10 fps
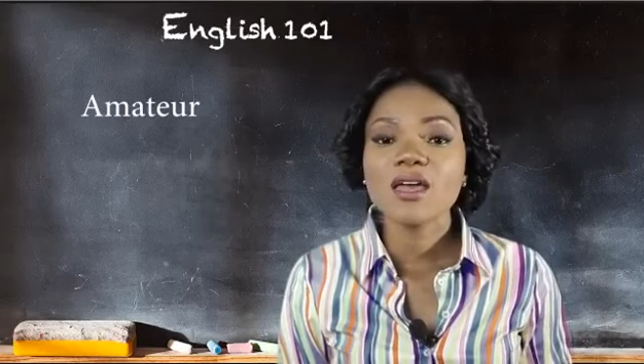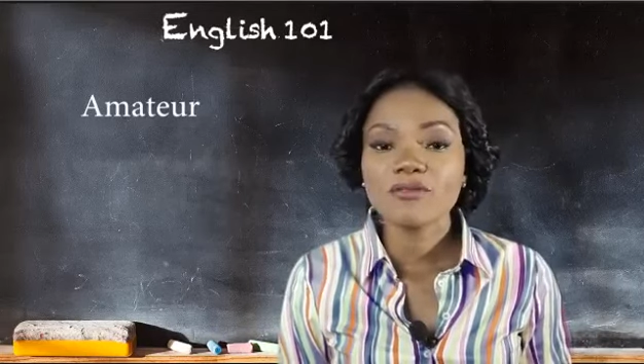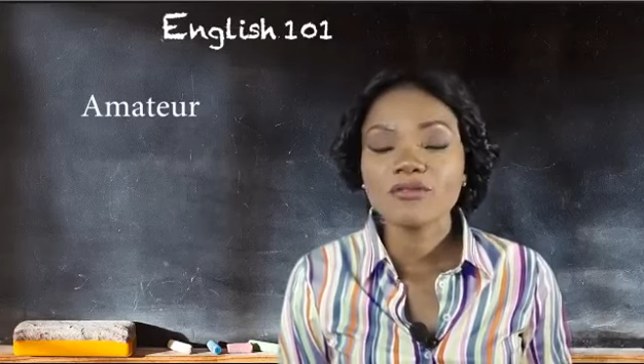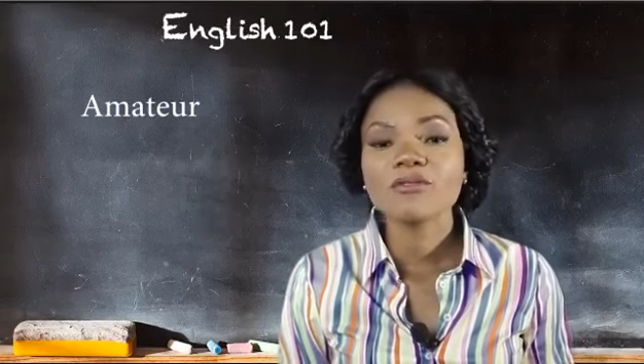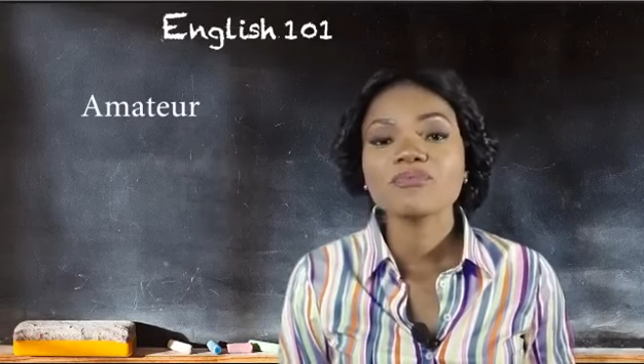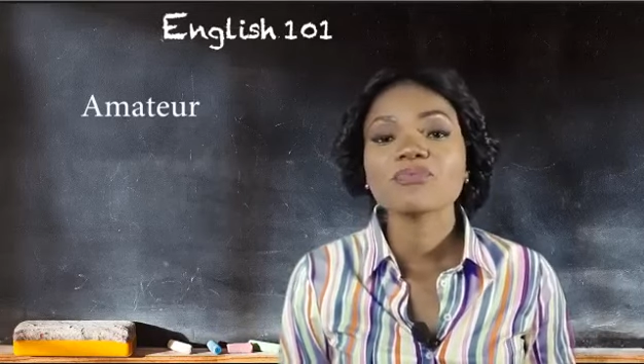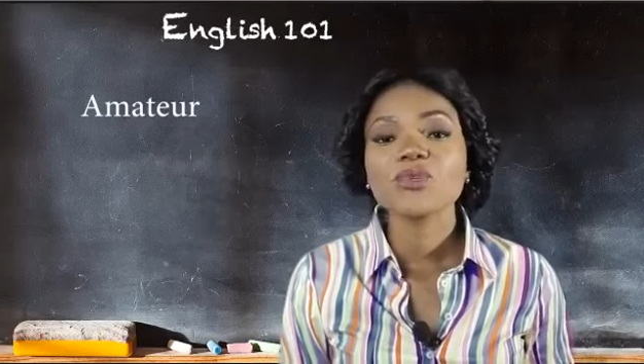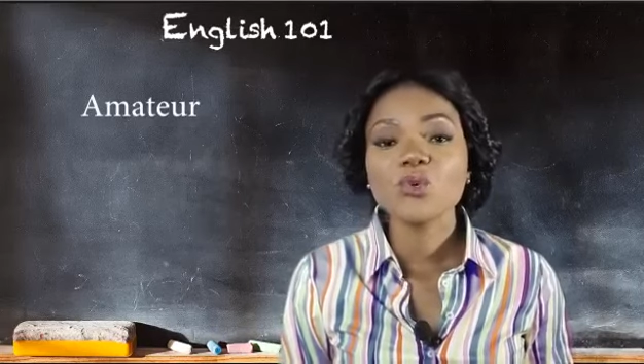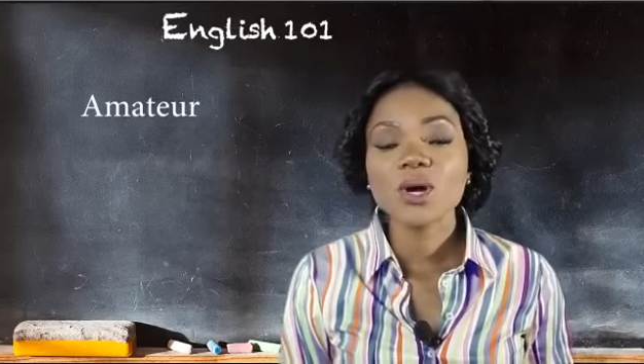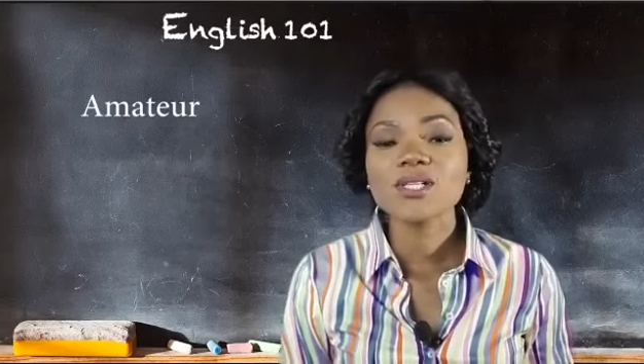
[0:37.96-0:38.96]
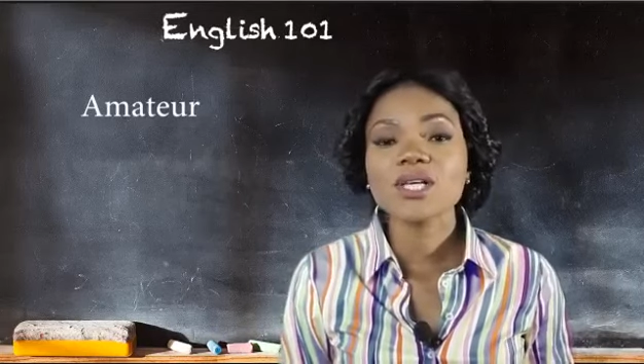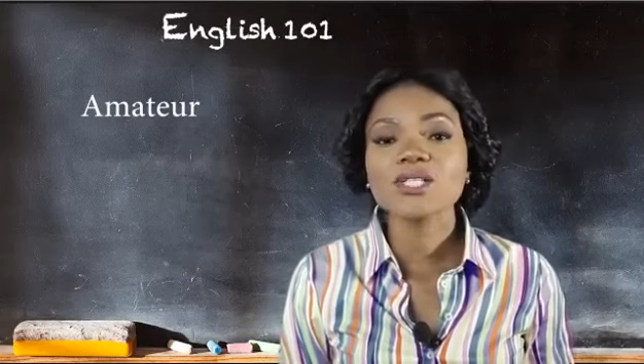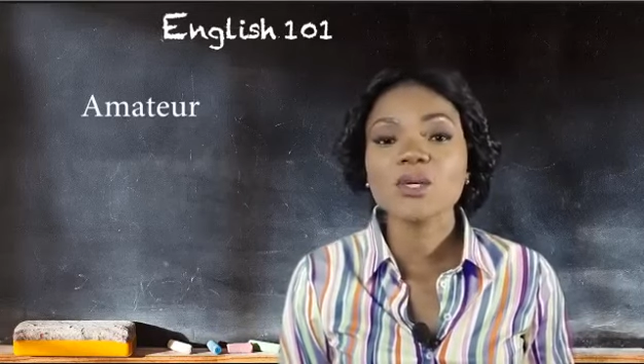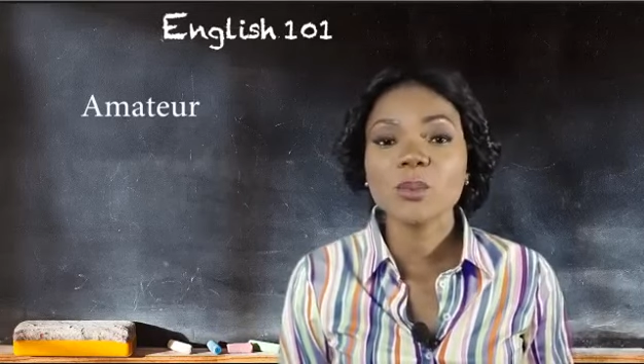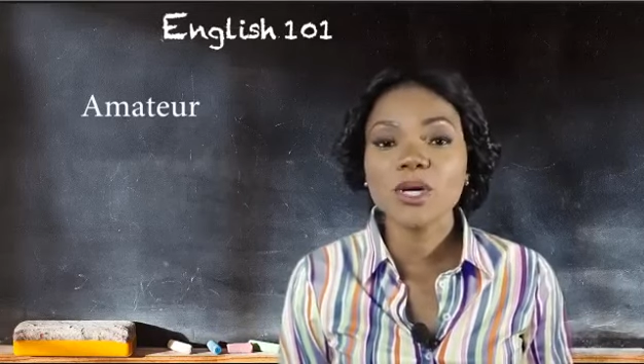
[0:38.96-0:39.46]
If you are
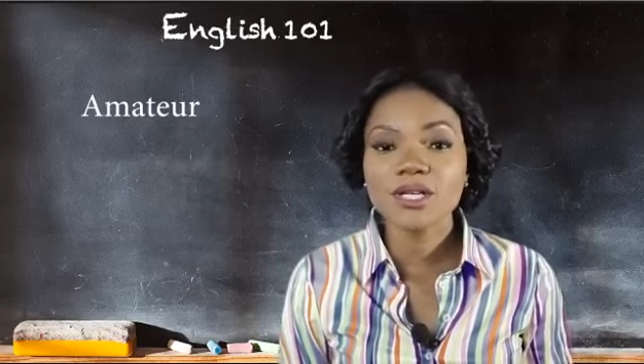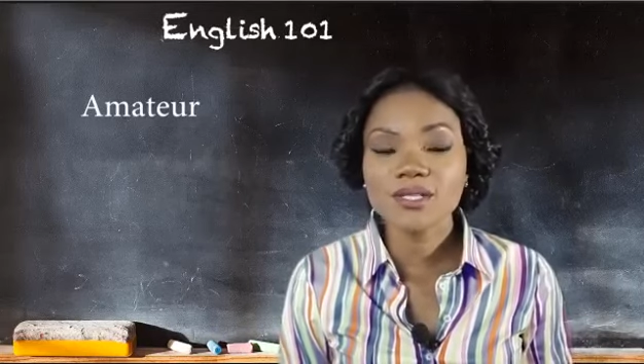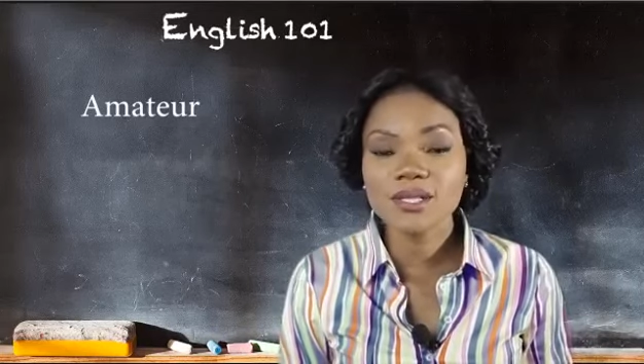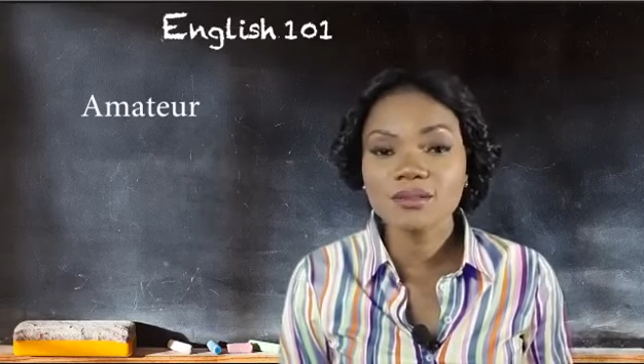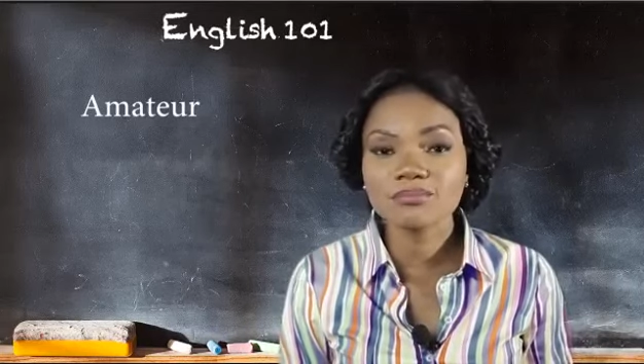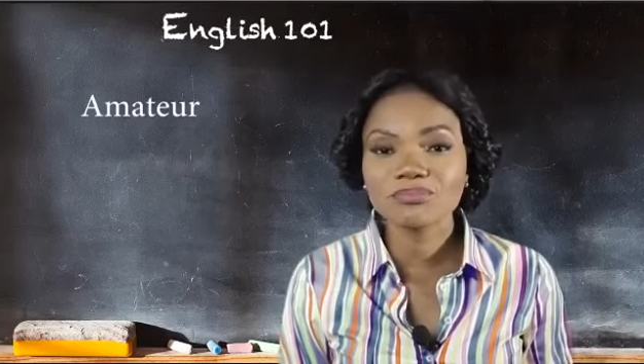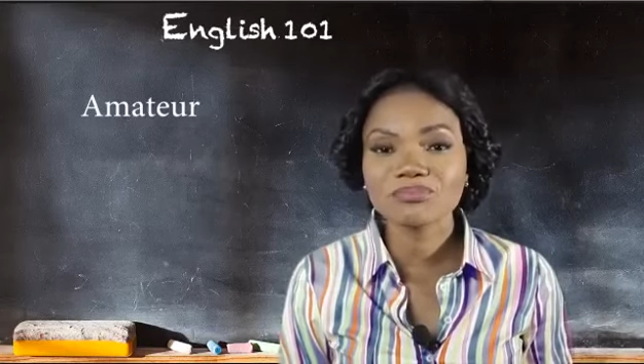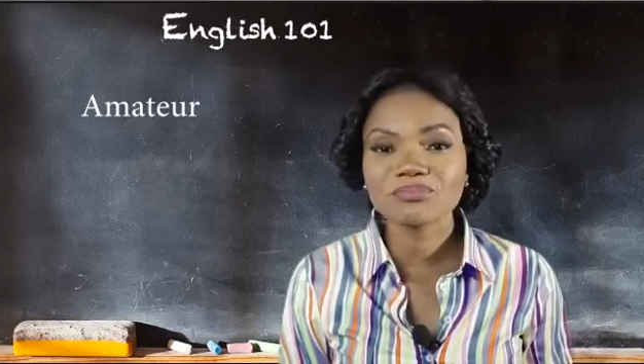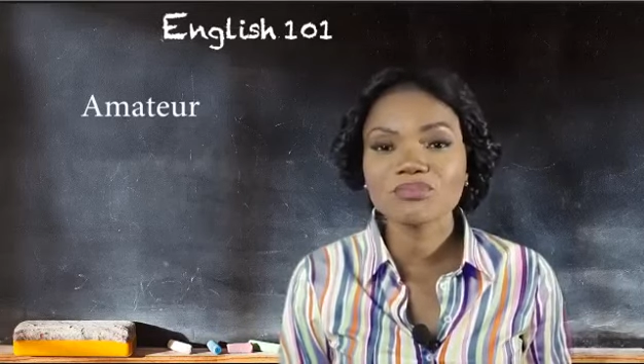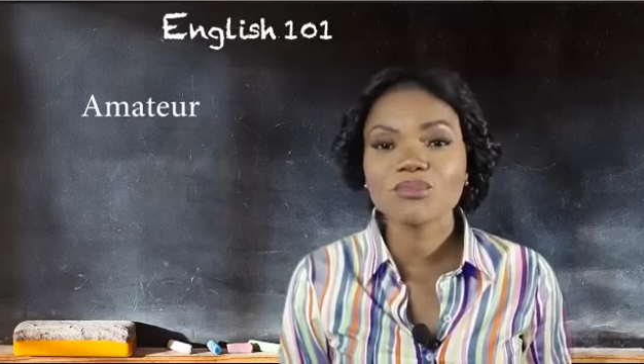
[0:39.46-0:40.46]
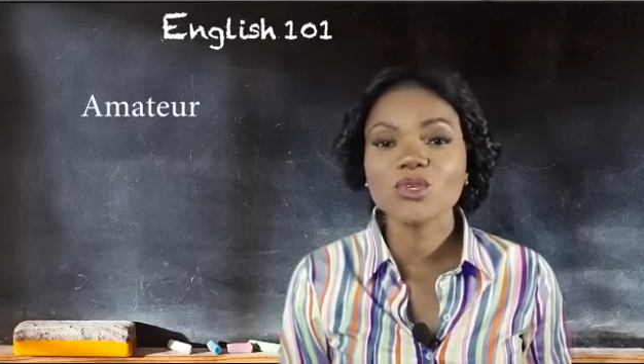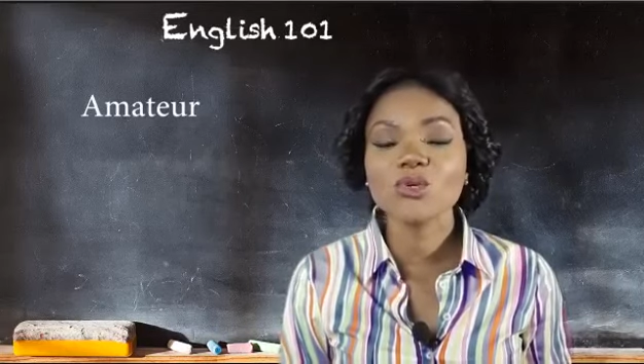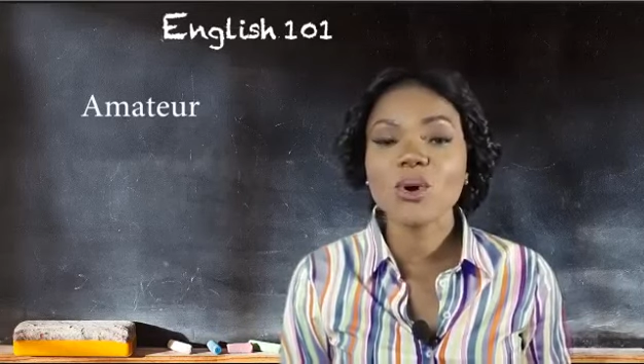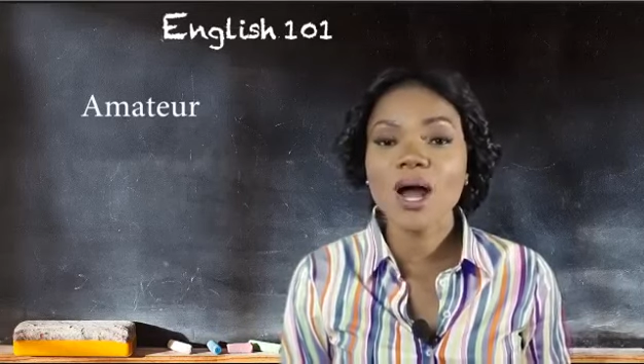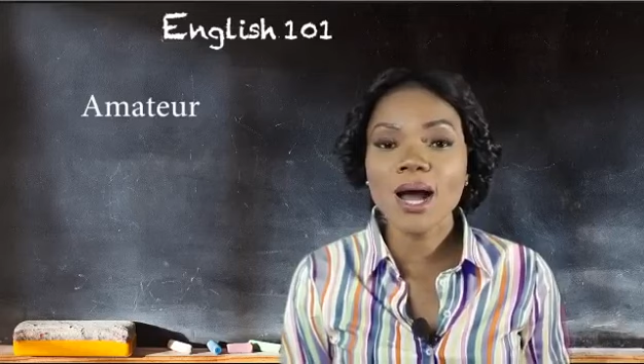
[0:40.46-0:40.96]
such a person,
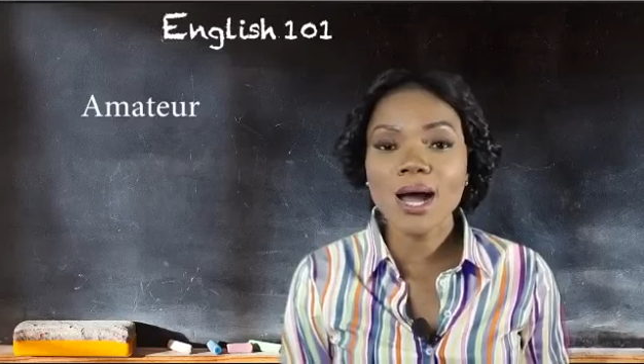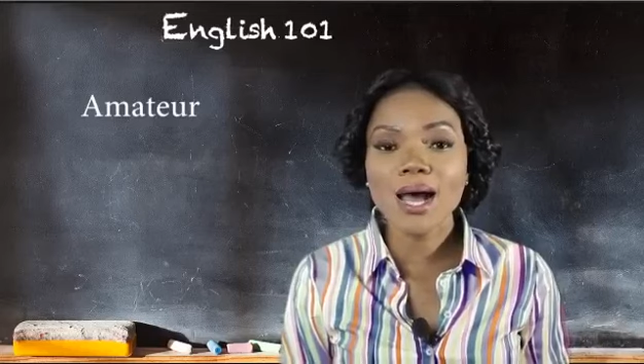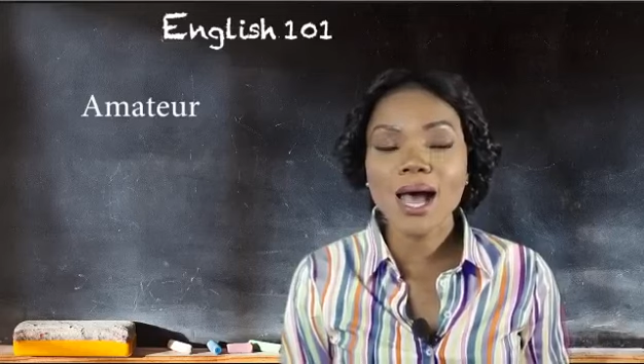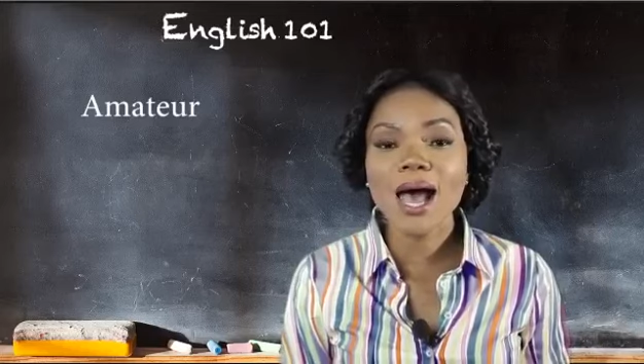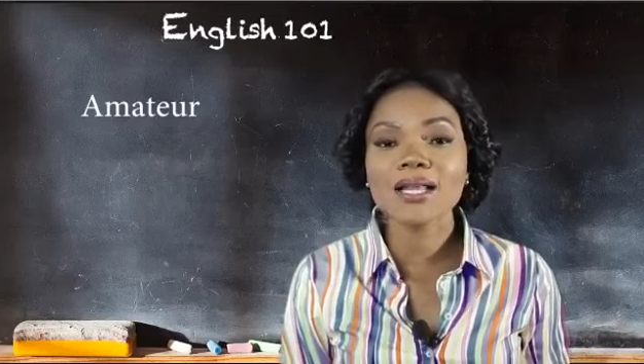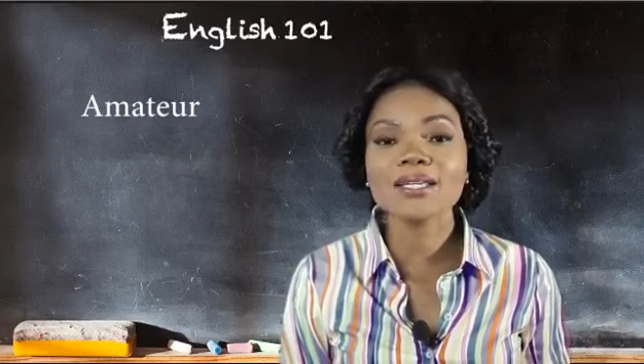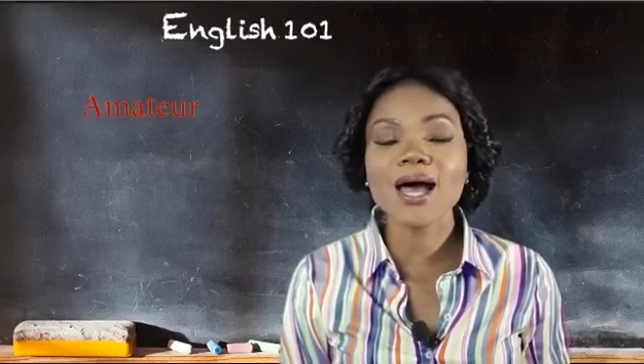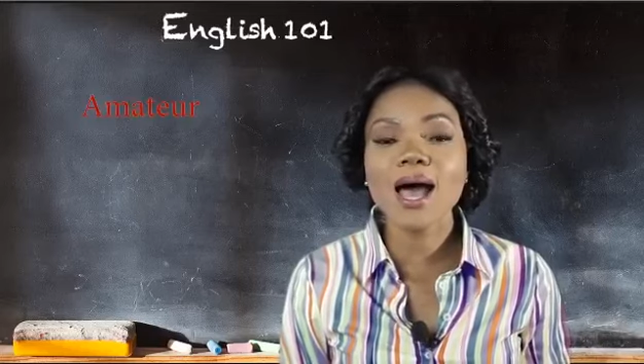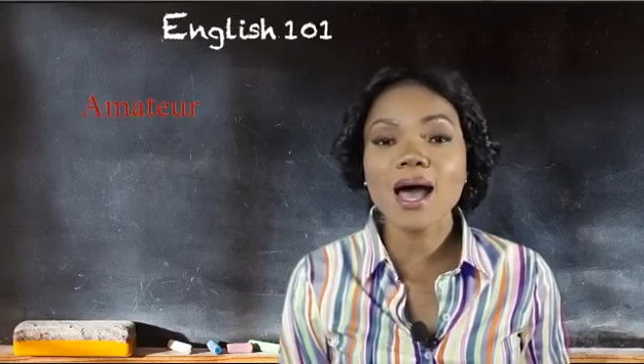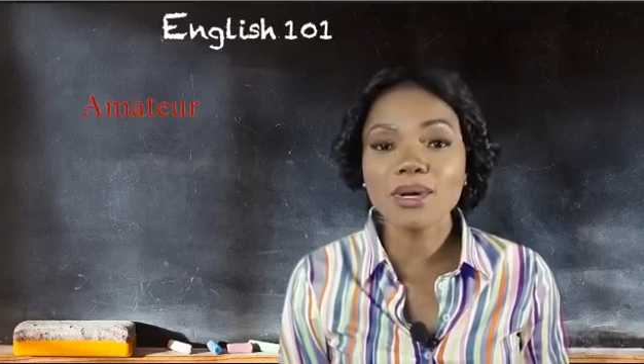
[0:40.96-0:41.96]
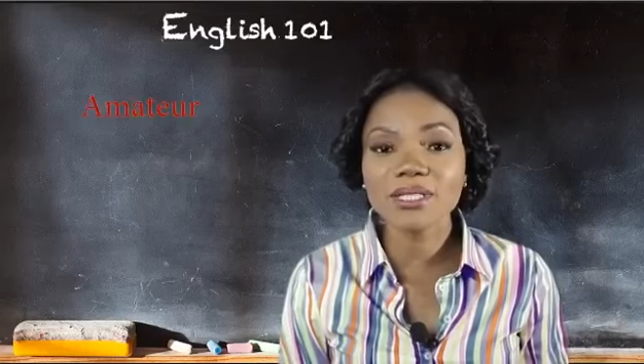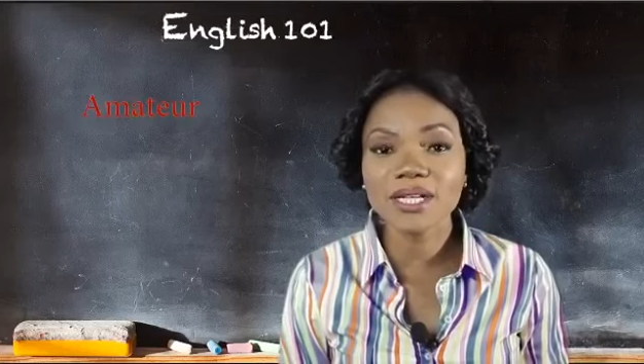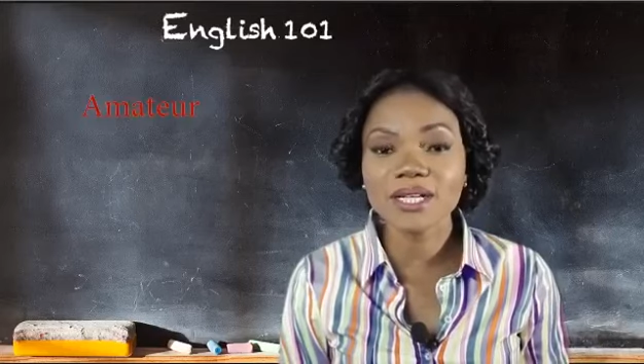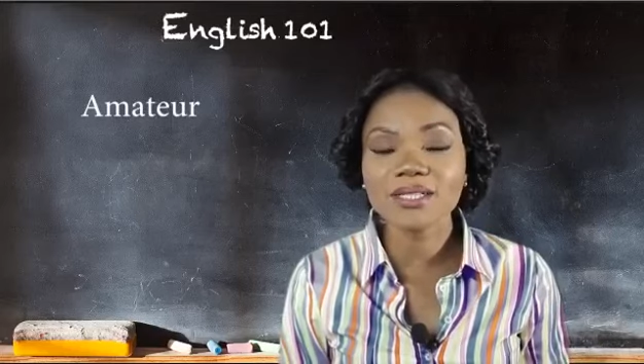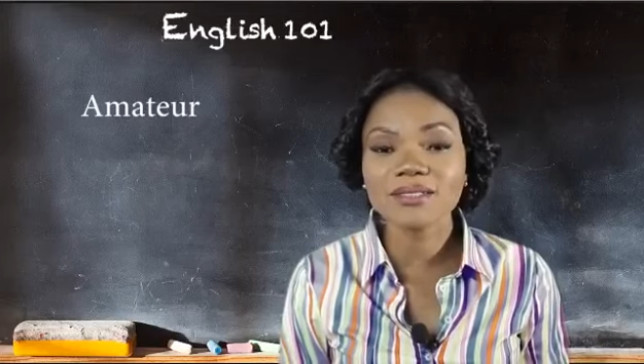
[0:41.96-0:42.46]
you are an
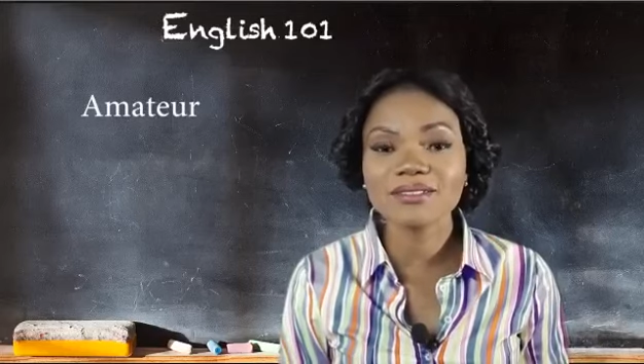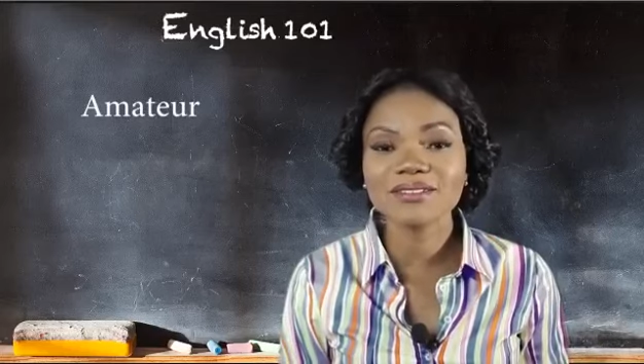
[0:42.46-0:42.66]
amateur.